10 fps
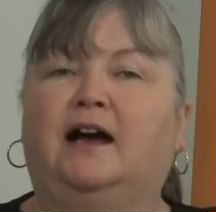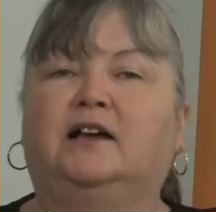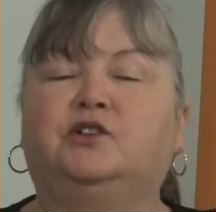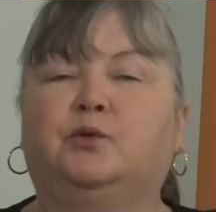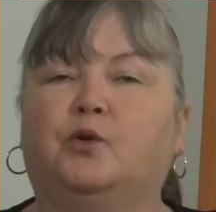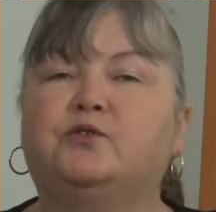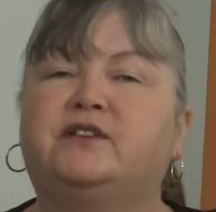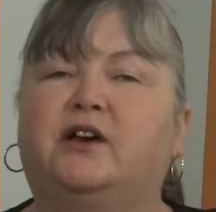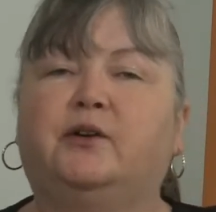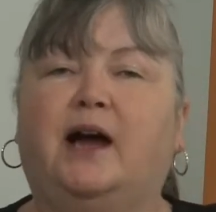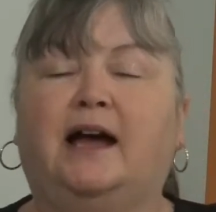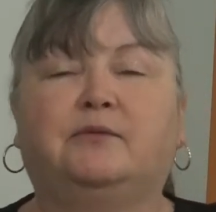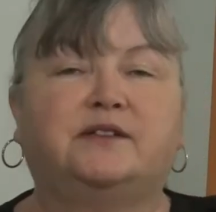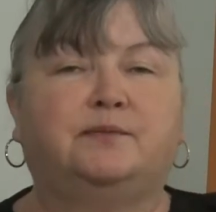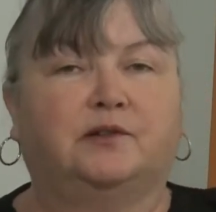You also are
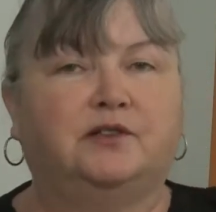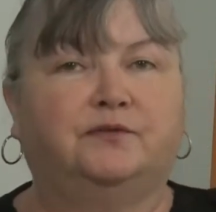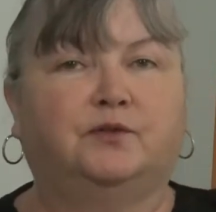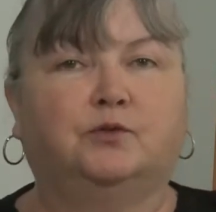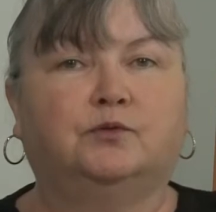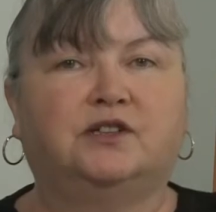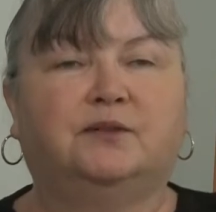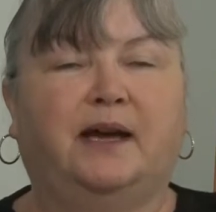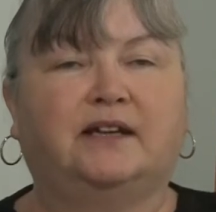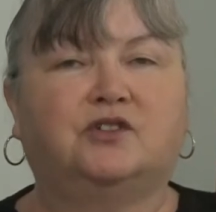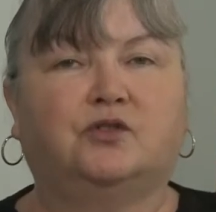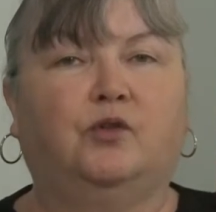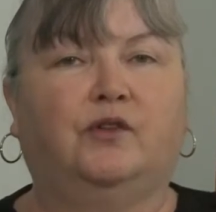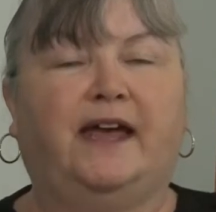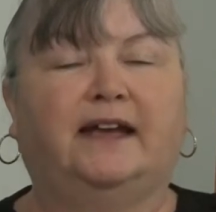responsible to make
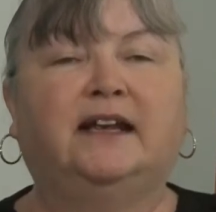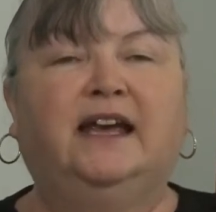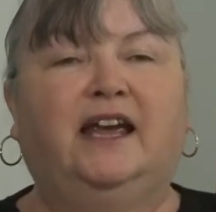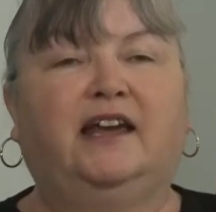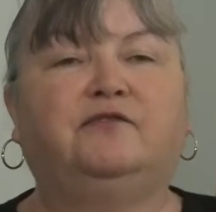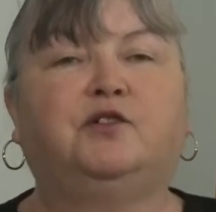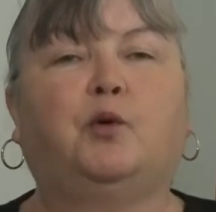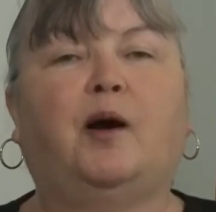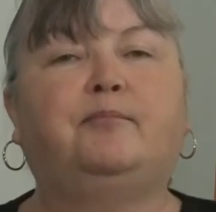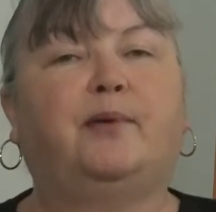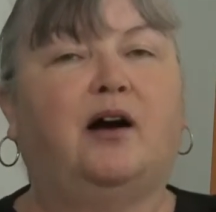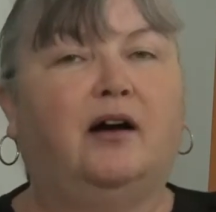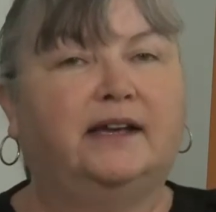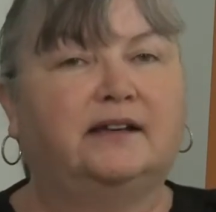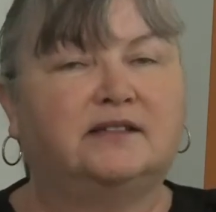sure that if you are
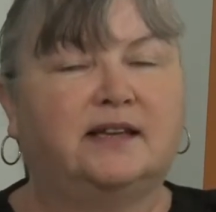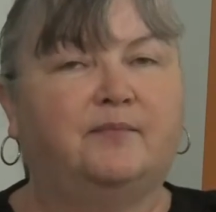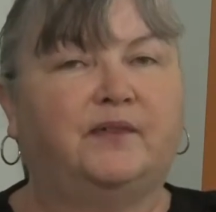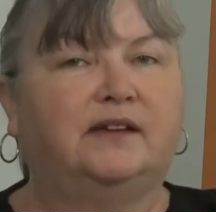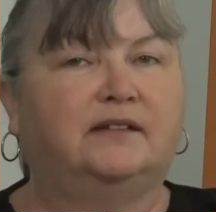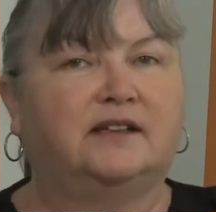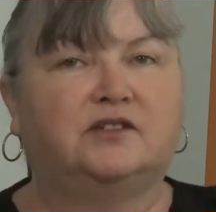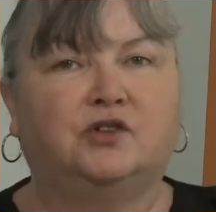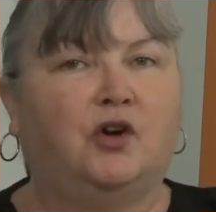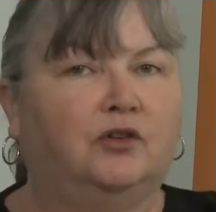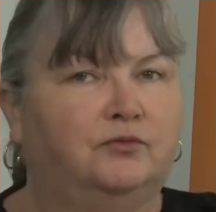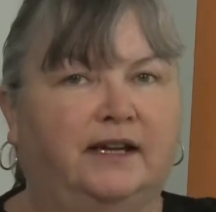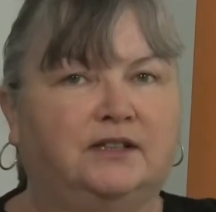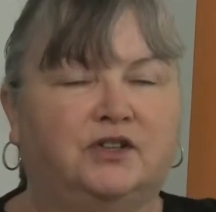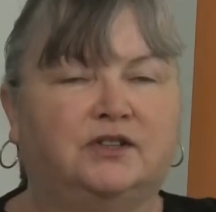buying something that's not
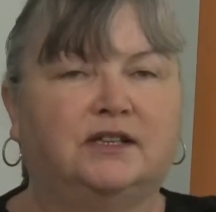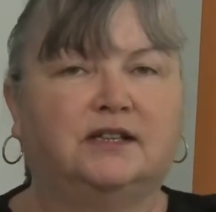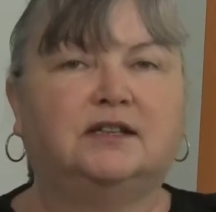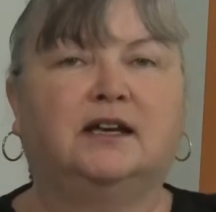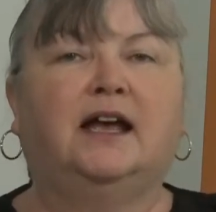registered,